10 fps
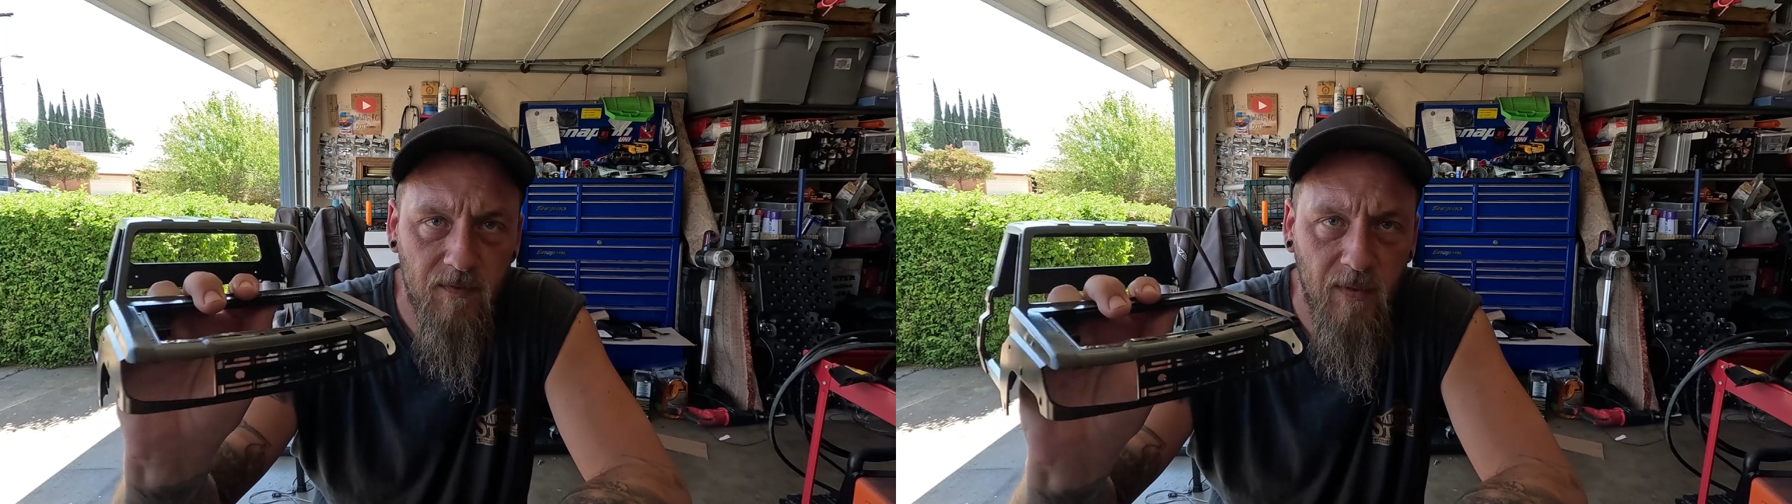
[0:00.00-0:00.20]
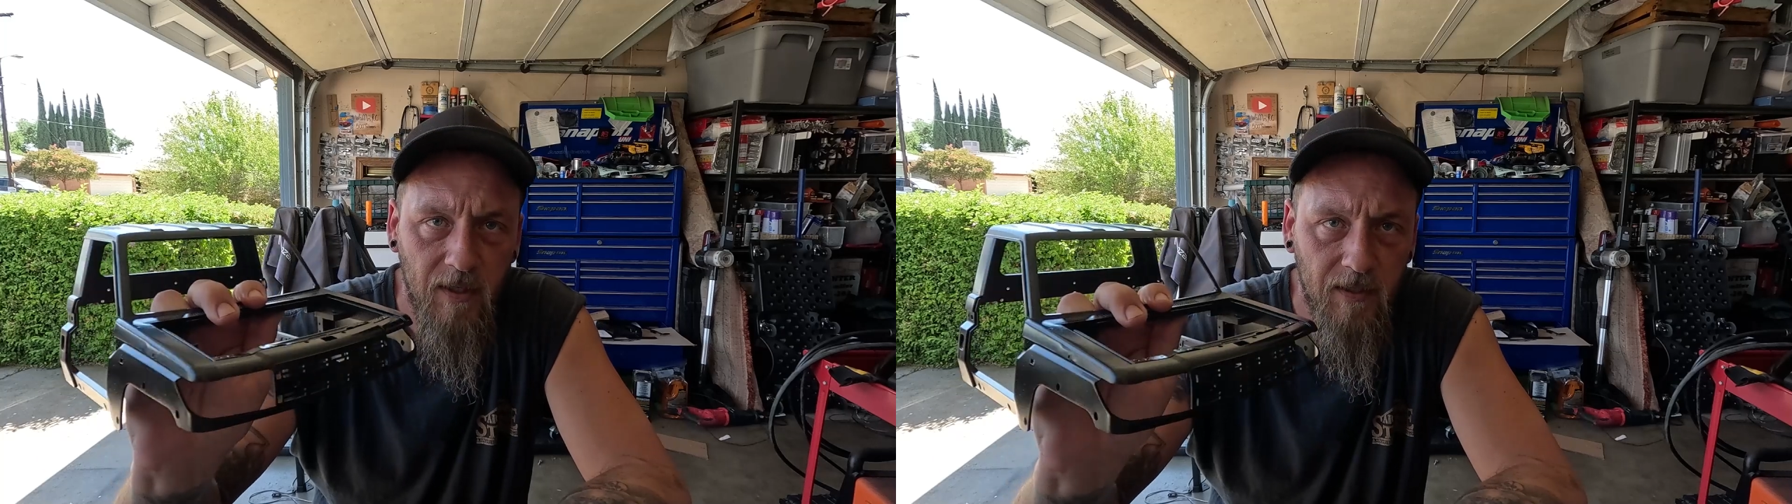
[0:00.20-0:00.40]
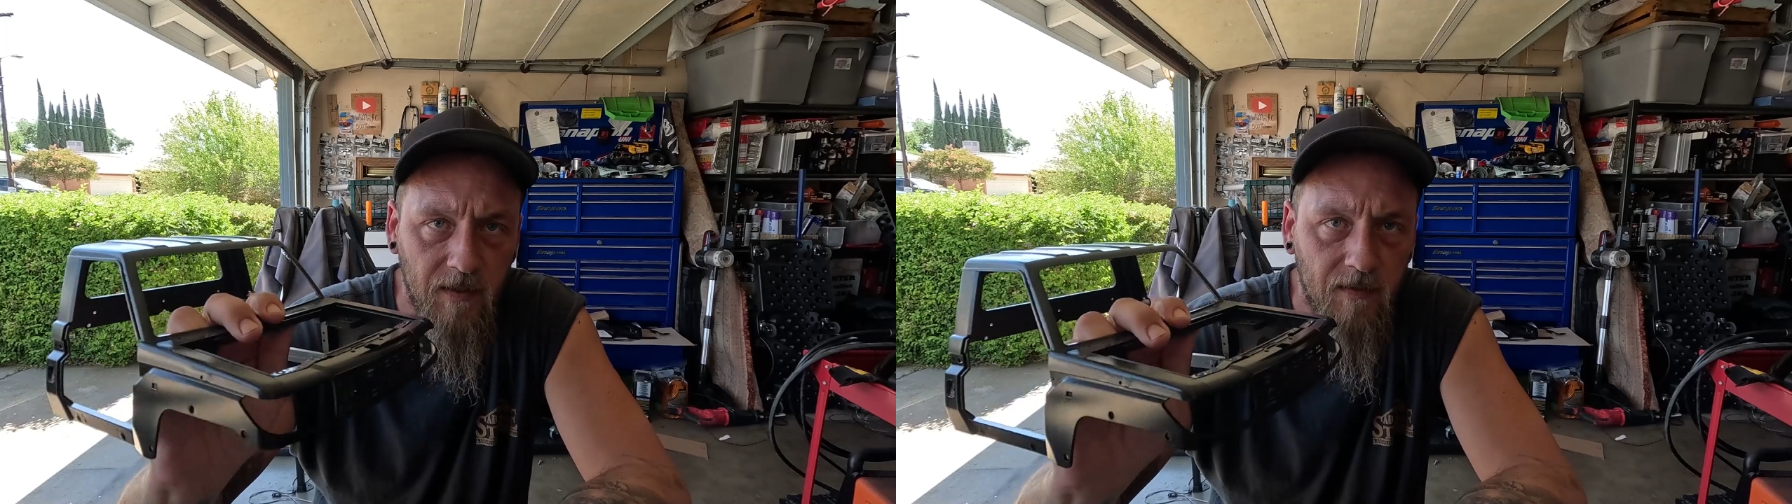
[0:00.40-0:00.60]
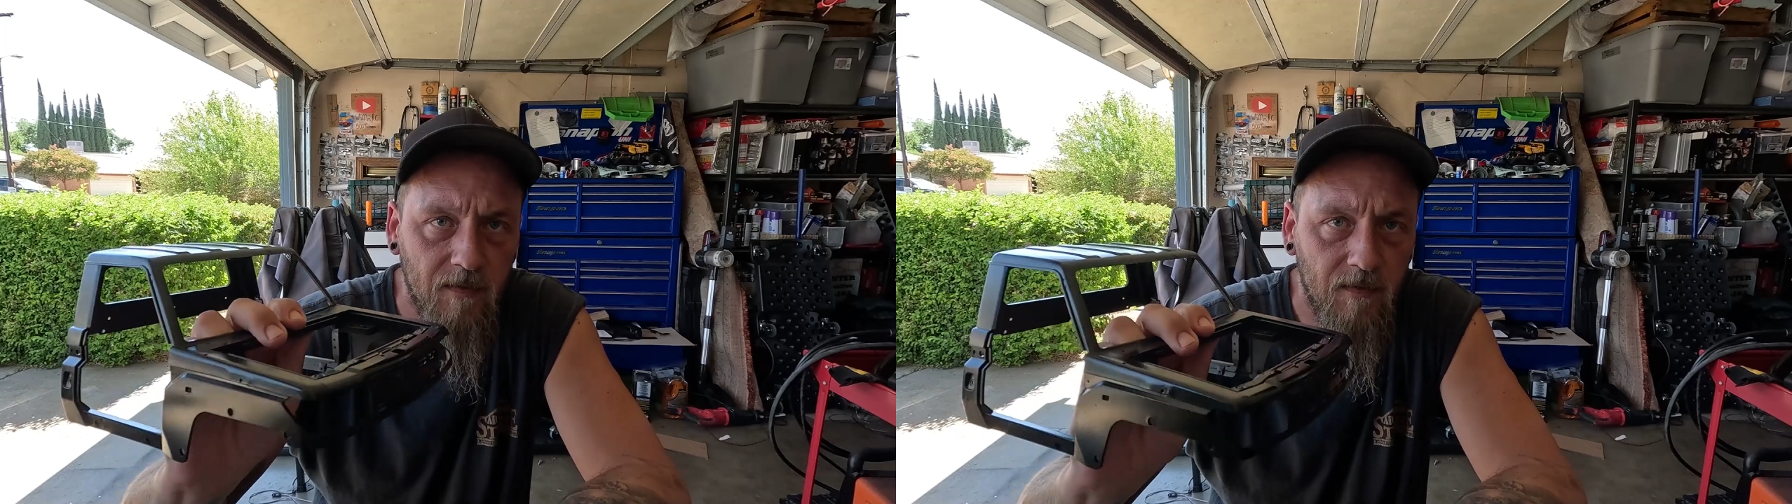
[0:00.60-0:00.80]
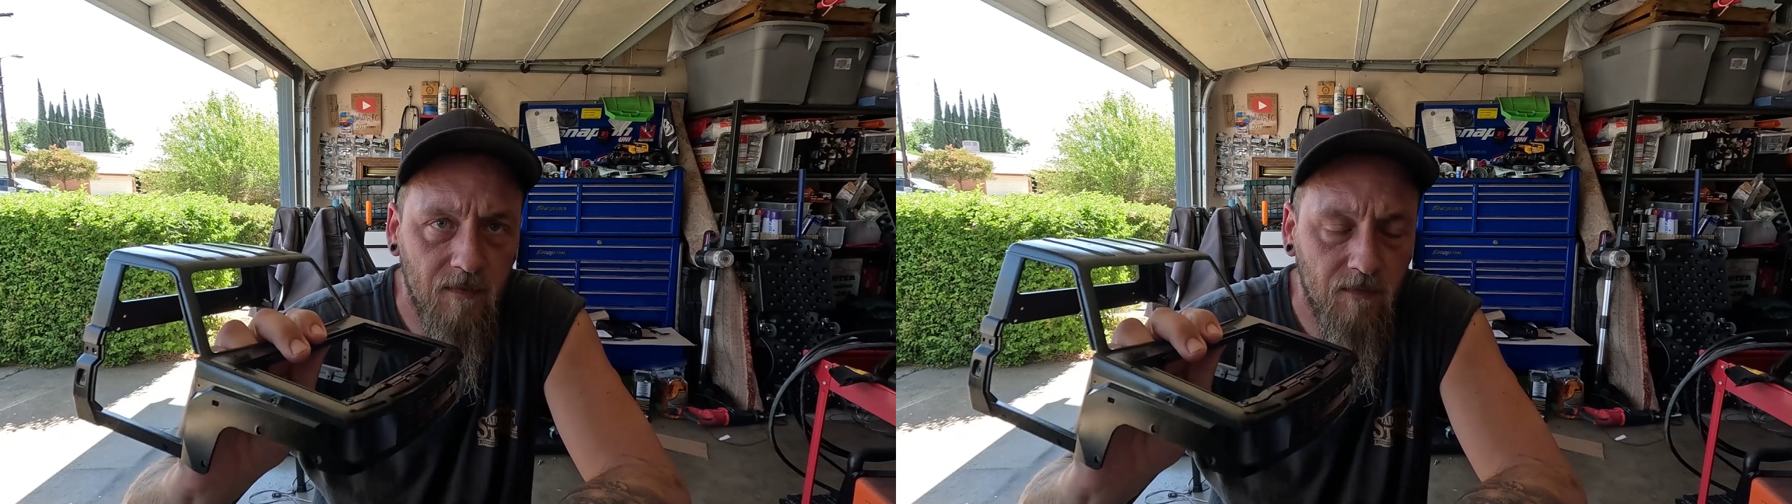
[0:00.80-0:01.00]
body
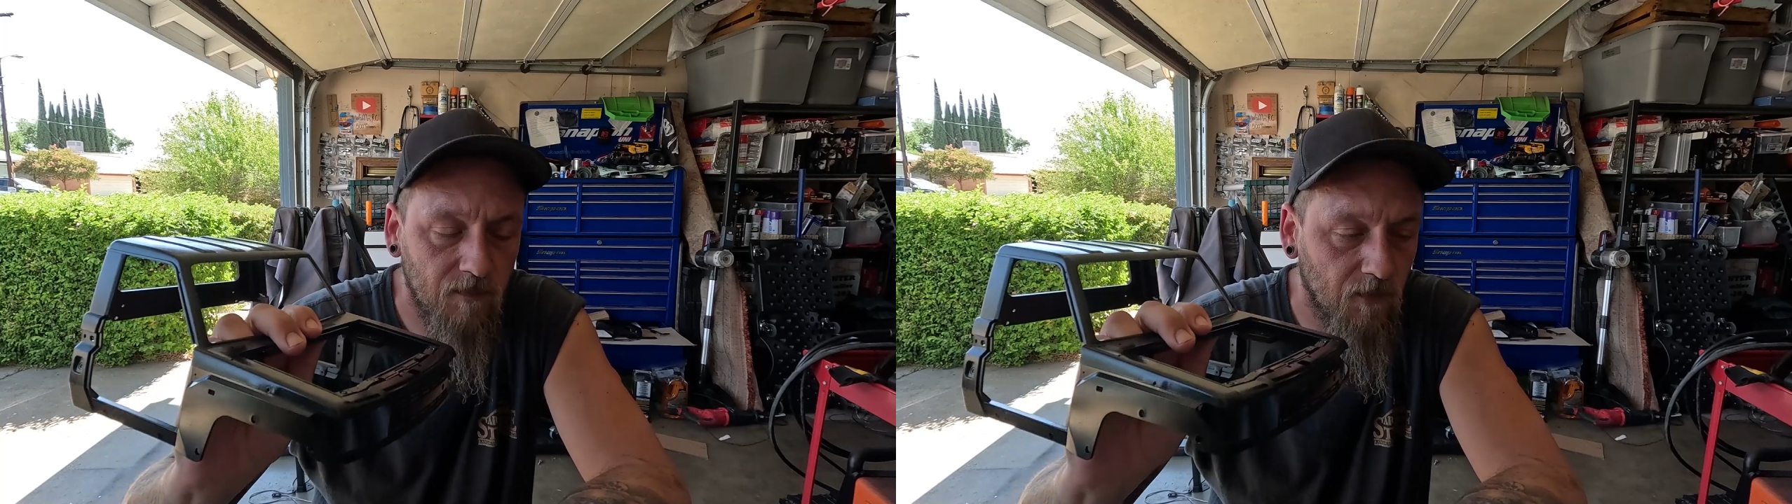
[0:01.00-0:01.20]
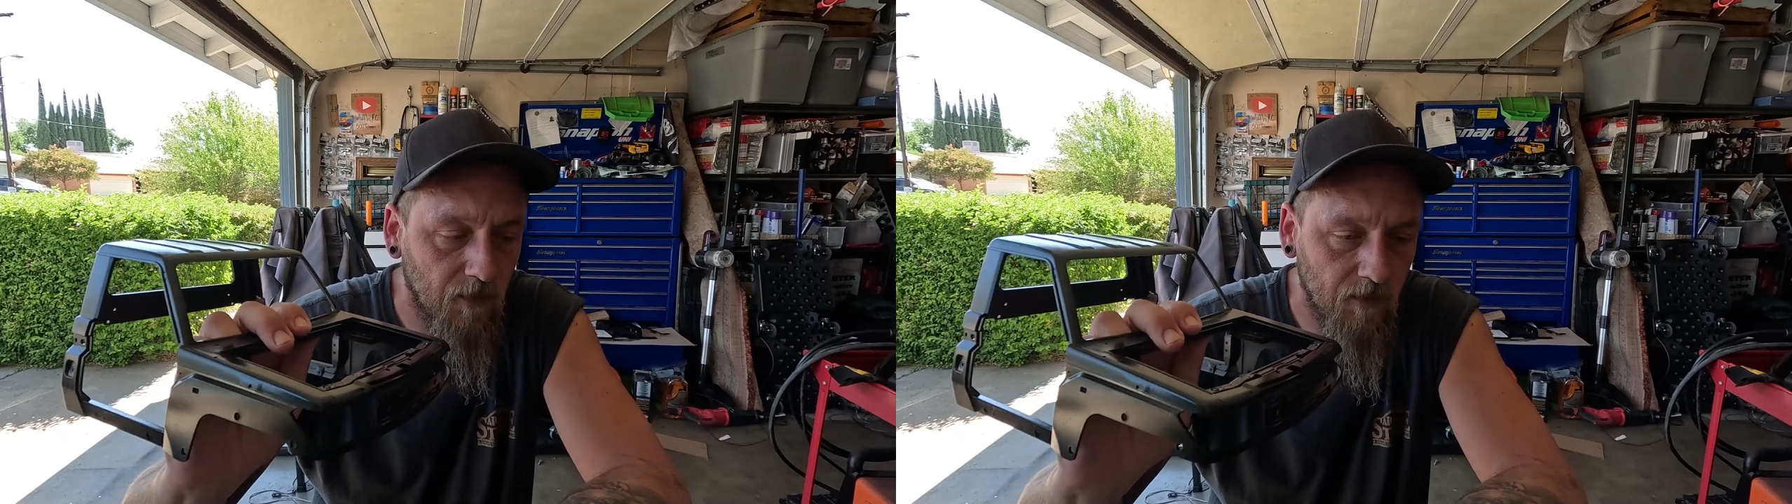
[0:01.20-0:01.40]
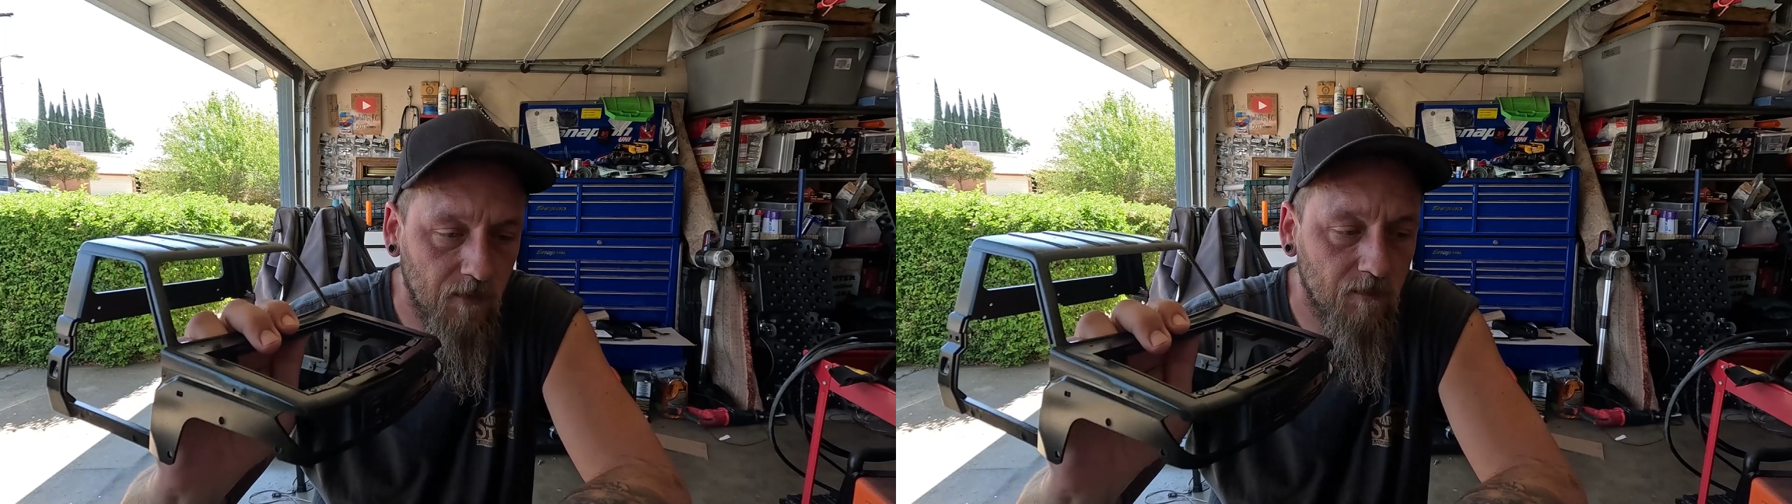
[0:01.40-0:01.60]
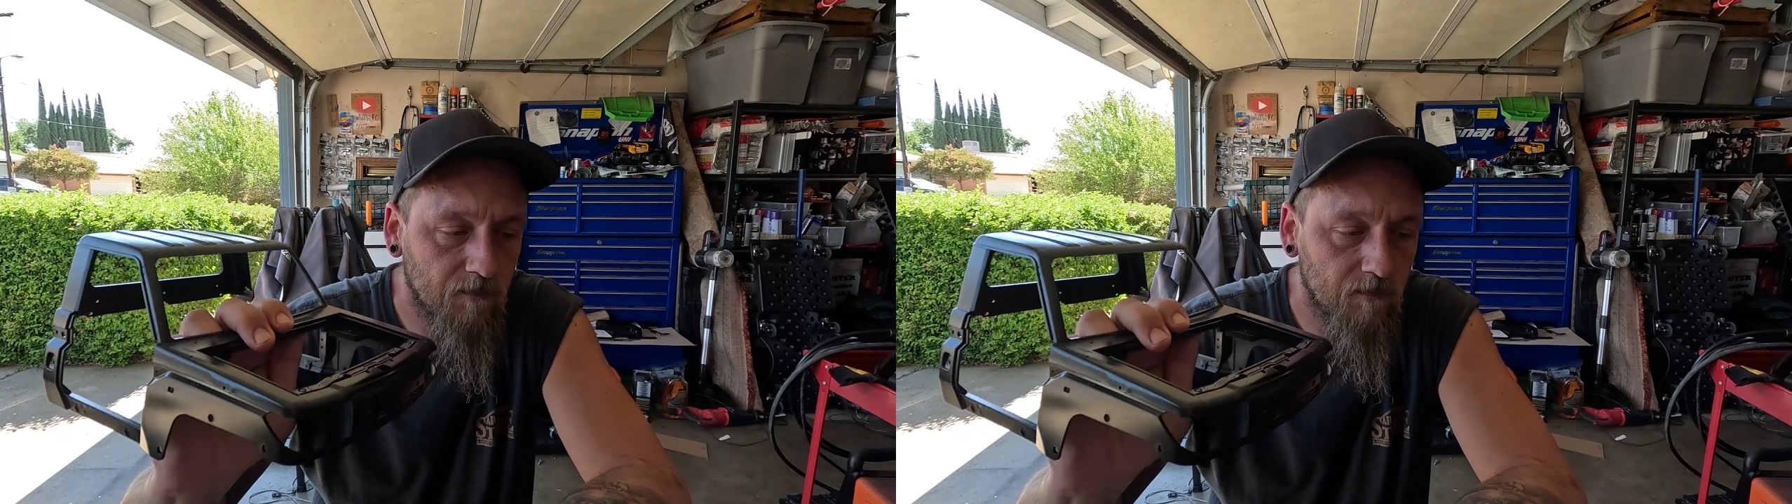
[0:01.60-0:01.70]
for